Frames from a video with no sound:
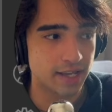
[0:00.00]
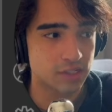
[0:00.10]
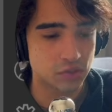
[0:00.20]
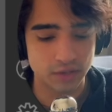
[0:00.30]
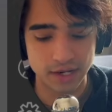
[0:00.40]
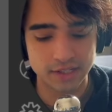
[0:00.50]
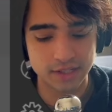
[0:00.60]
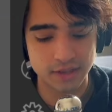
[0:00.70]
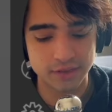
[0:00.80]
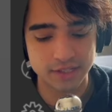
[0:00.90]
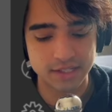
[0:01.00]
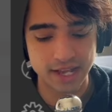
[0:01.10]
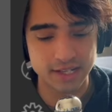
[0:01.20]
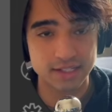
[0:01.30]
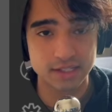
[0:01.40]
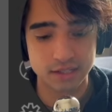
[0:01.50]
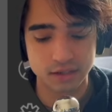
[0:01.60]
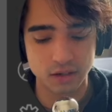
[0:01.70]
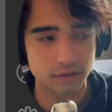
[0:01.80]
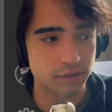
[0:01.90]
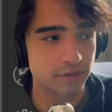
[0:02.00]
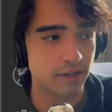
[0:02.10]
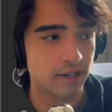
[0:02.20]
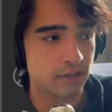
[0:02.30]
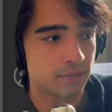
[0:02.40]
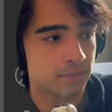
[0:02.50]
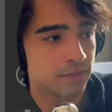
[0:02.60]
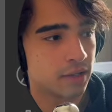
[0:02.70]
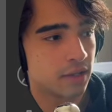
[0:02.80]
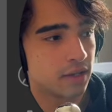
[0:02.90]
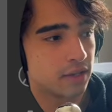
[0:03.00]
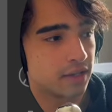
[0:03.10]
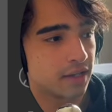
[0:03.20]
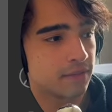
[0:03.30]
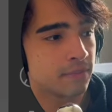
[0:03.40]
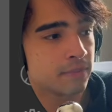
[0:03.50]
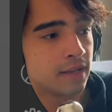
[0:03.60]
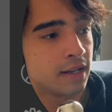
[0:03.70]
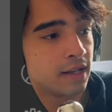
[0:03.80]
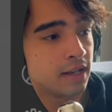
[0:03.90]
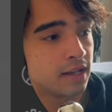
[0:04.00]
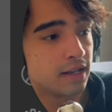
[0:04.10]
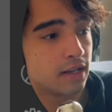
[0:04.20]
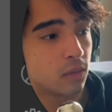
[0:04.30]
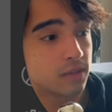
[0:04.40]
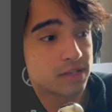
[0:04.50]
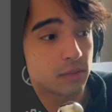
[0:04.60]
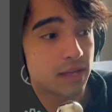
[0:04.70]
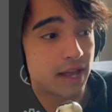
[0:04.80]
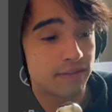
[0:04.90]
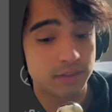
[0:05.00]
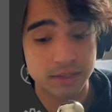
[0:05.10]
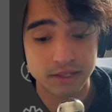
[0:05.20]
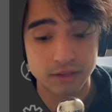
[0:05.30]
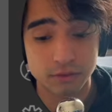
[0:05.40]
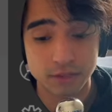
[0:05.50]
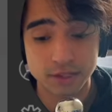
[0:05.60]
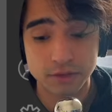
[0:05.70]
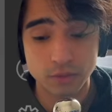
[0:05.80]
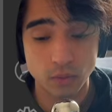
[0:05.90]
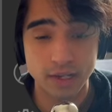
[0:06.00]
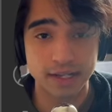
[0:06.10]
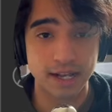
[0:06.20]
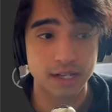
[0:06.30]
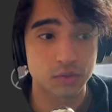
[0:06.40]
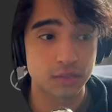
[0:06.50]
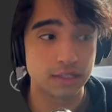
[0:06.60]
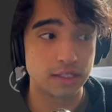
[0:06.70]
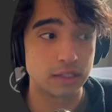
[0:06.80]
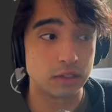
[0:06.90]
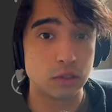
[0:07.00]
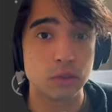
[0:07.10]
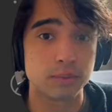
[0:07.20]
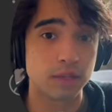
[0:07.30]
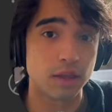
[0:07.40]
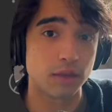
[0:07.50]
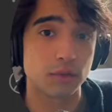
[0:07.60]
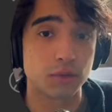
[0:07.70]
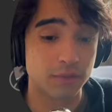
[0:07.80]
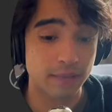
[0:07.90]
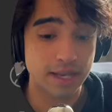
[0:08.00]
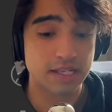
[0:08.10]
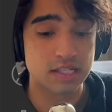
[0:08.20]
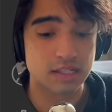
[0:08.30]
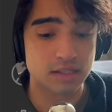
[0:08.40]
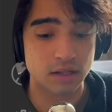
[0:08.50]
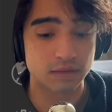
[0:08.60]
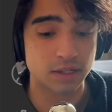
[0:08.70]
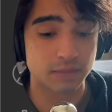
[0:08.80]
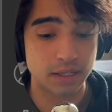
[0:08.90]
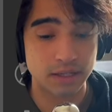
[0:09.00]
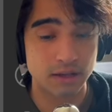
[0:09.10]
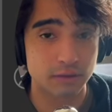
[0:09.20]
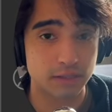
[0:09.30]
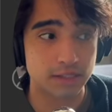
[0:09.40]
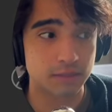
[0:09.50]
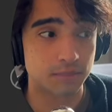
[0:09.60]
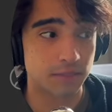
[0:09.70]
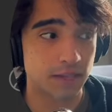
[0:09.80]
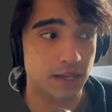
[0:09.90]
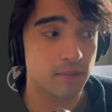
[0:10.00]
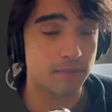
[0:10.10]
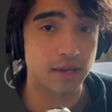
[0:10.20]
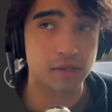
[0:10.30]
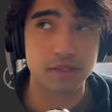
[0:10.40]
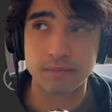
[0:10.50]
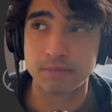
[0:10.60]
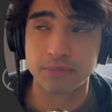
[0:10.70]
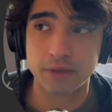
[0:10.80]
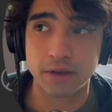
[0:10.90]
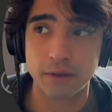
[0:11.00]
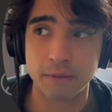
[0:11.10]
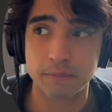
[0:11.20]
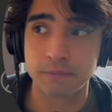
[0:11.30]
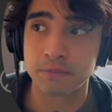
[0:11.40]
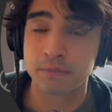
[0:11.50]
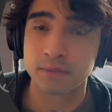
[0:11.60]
extract the text of the file. Okay, once that we have the PDF reader, we can actually loop through the pages of the PDF reader. Okay, because the